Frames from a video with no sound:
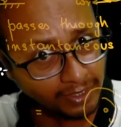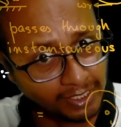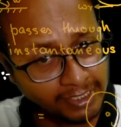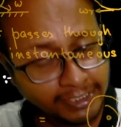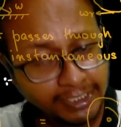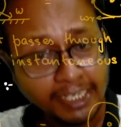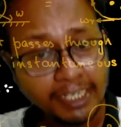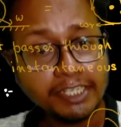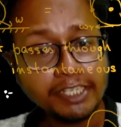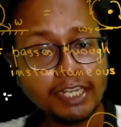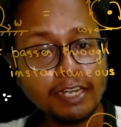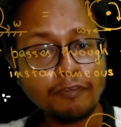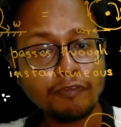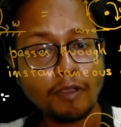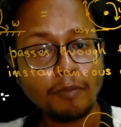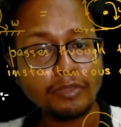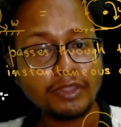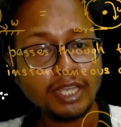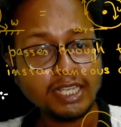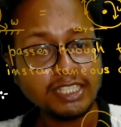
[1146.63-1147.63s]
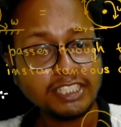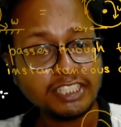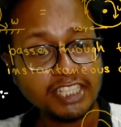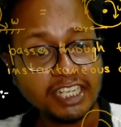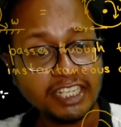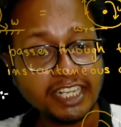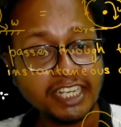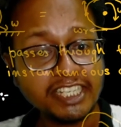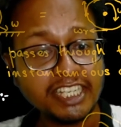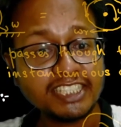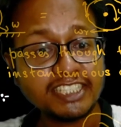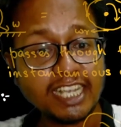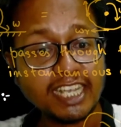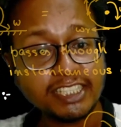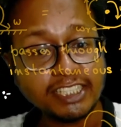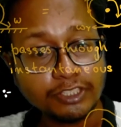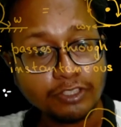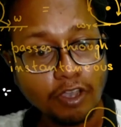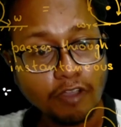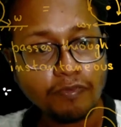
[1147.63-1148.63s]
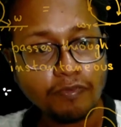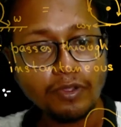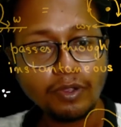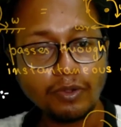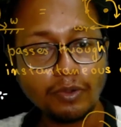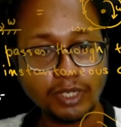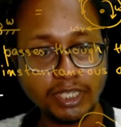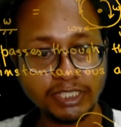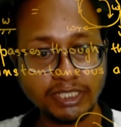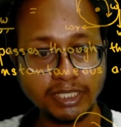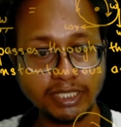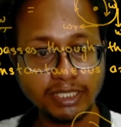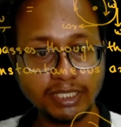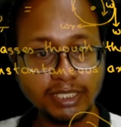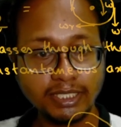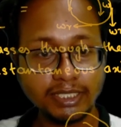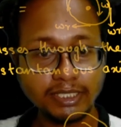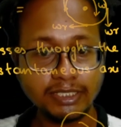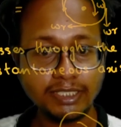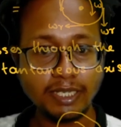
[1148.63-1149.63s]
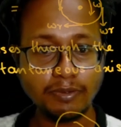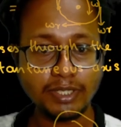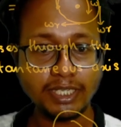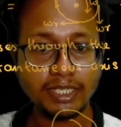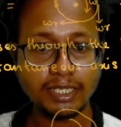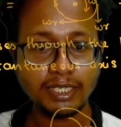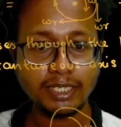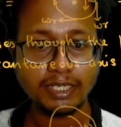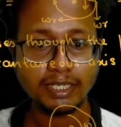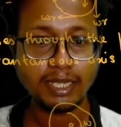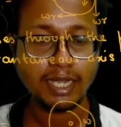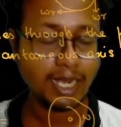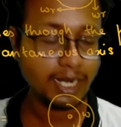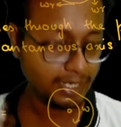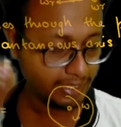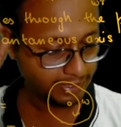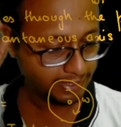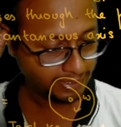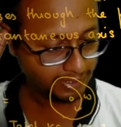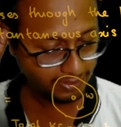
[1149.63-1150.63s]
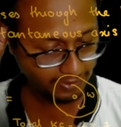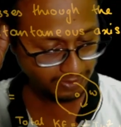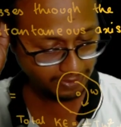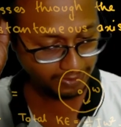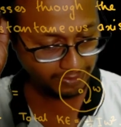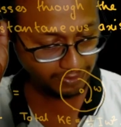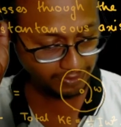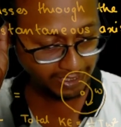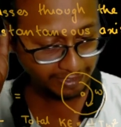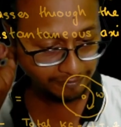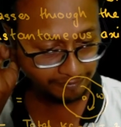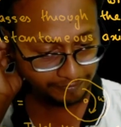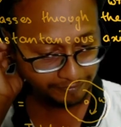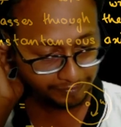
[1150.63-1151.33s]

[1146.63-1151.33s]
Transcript: center from the instantaneous axis of rotation. See how R. Okay.